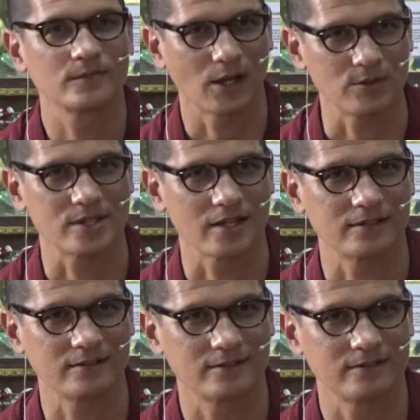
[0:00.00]
How was that?
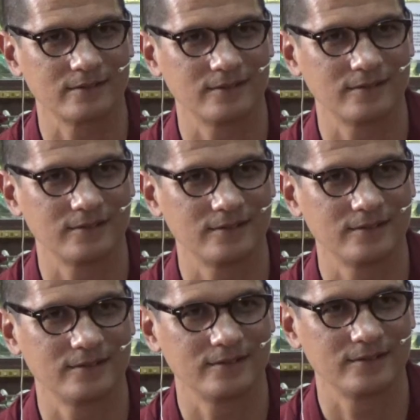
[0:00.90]

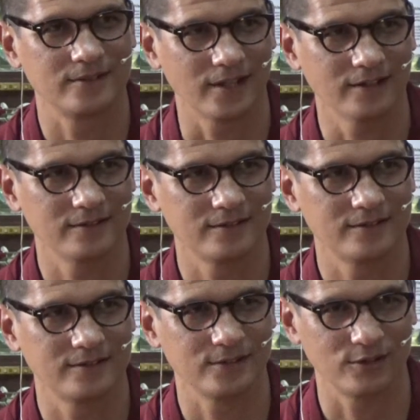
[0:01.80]
Yeah?
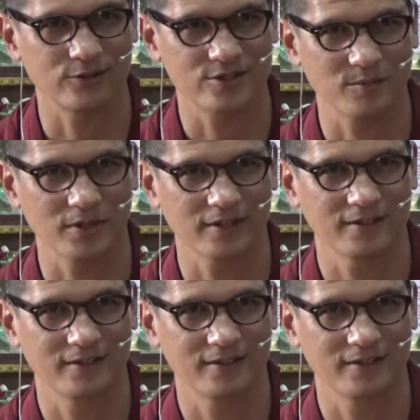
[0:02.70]
You learned something?